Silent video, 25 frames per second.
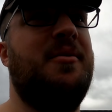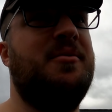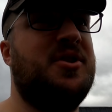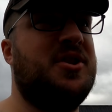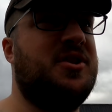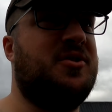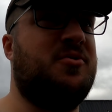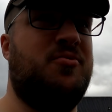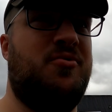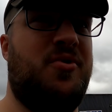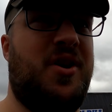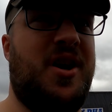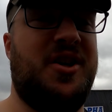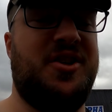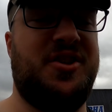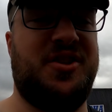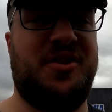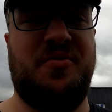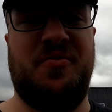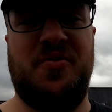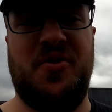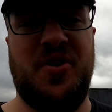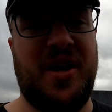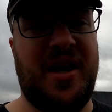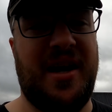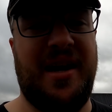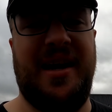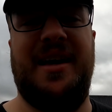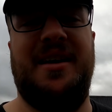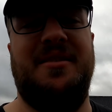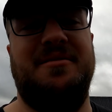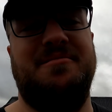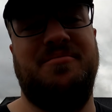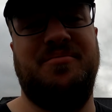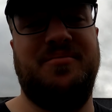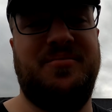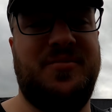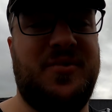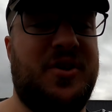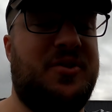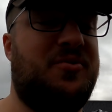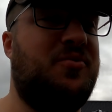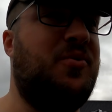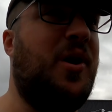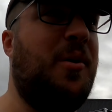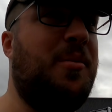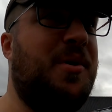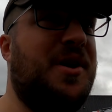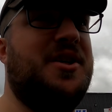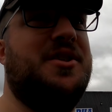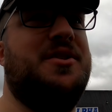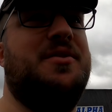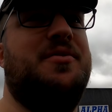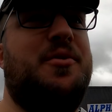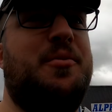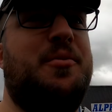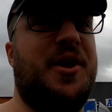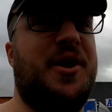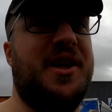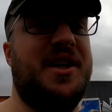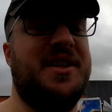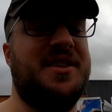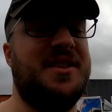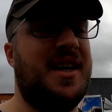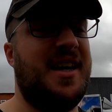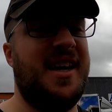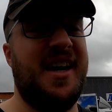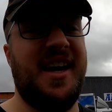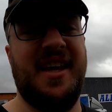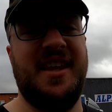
Just rushed and really just rubbish, honest.